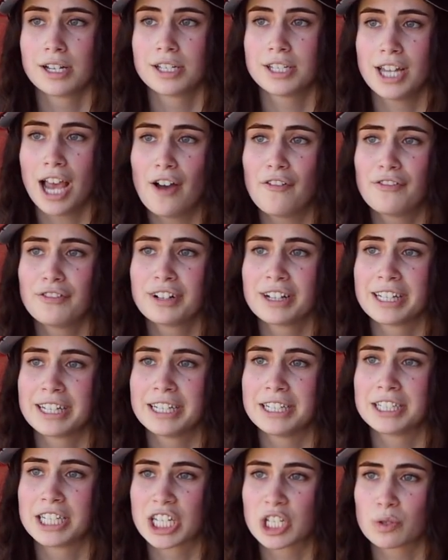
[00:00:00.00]

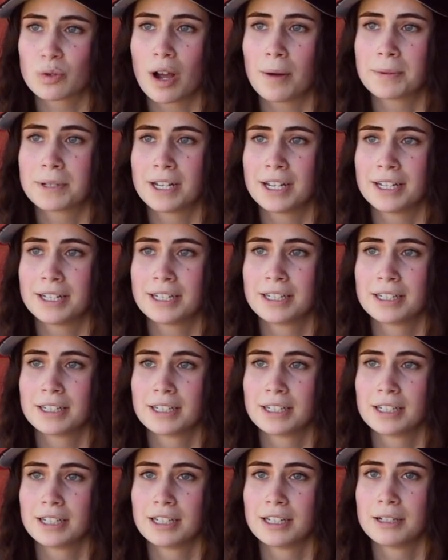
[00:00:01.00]
definitely disrupted
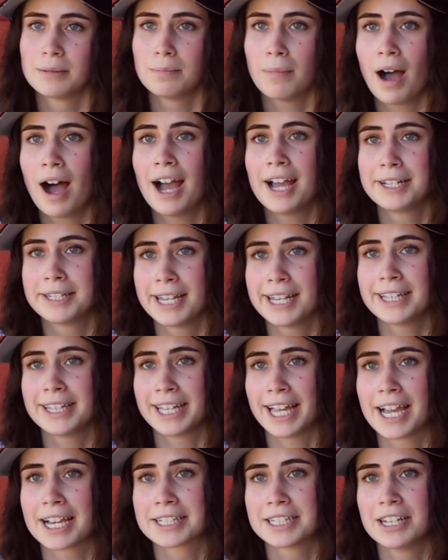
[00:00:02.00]
my
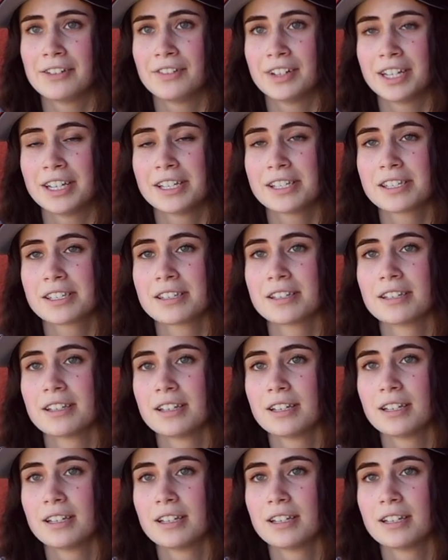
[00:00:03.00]
daily activities.